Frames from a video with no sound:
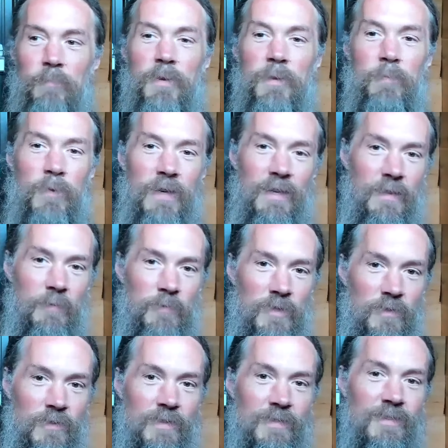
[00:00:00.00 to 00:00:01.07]
people get
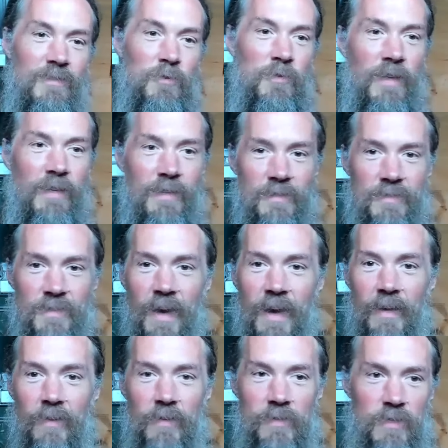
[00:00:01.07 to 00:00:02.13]
themselves, this sort of like this
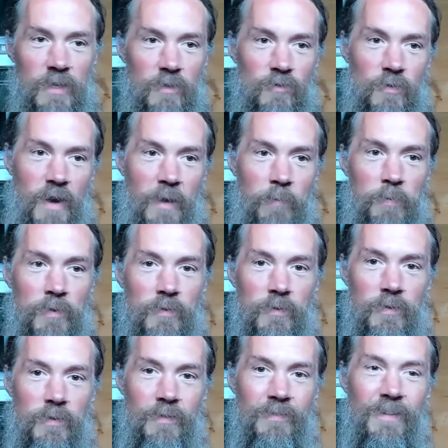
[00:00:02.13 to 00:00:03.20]
nihilistic trap,
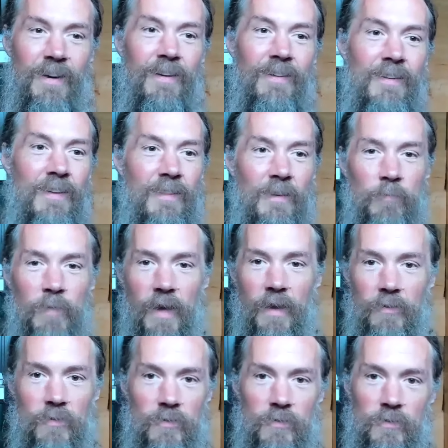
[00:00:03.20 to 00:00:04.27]
nothing
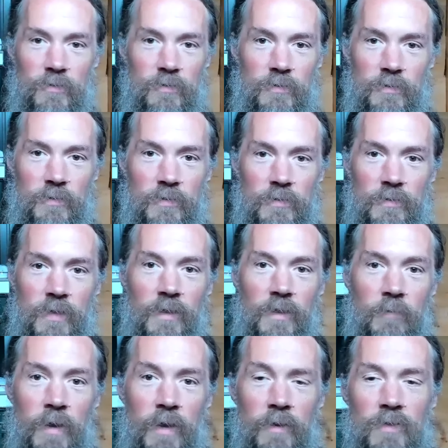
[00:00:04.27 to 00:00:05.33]
matters.
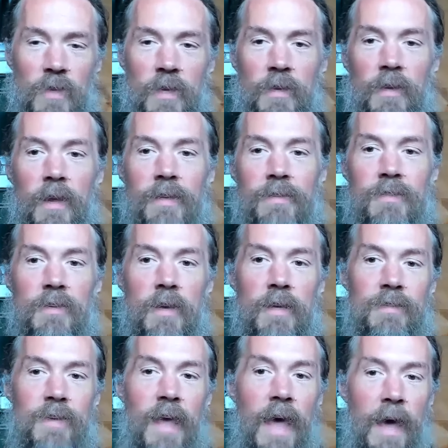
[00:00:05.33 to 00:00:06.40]
Nothing matters. And
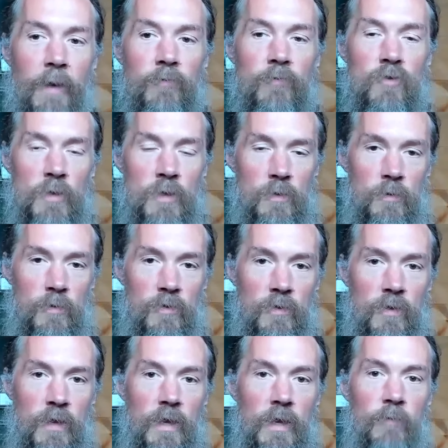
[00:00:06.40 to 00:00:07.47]
it's a half truth.
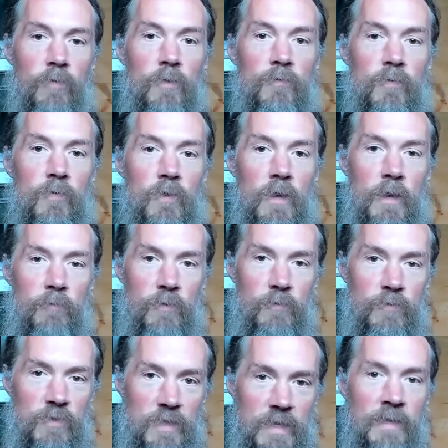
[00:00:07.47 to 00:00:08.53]
If
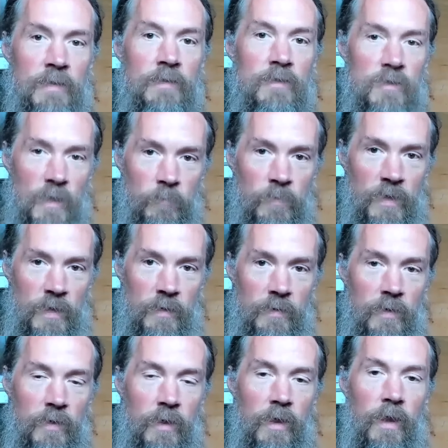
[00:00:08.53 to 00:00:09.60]
you've seen
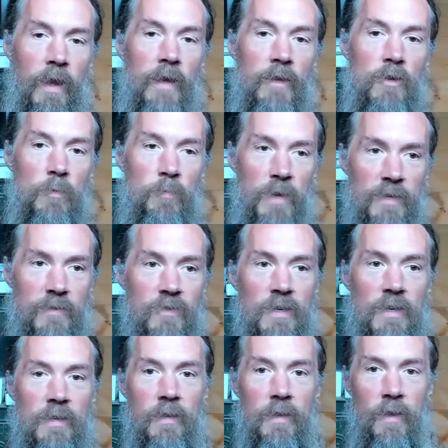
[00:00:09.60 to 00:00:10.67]
something and you're
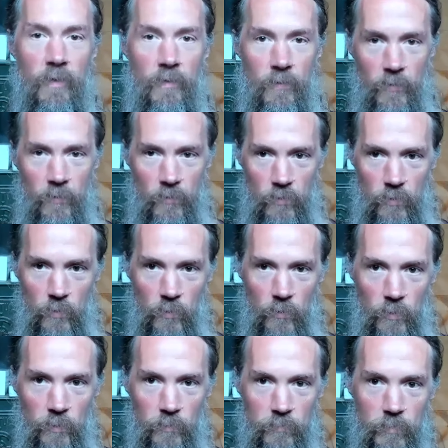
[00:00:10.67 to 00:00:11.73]
basing
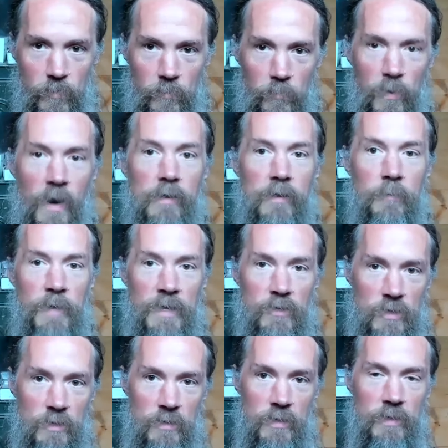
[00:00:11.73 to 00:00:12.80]
your
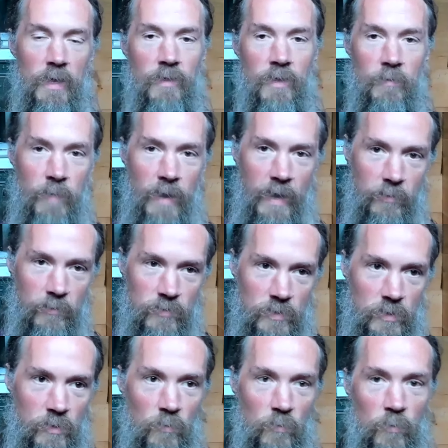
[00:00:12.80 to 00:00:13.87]
proclamation that nothing matters
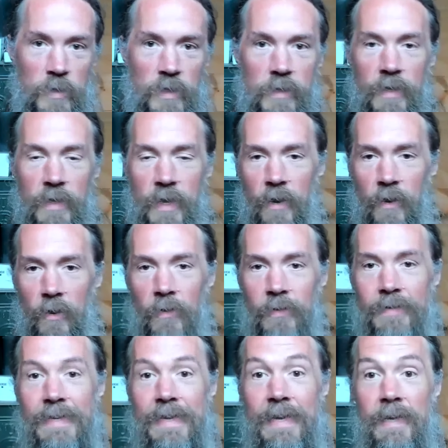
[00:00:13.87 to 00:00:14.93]
and you don't really care or
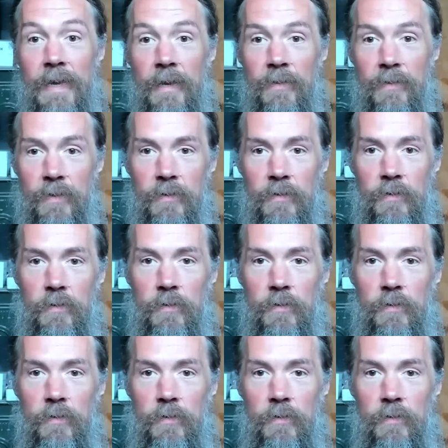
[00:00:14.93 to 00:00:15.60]
need anything,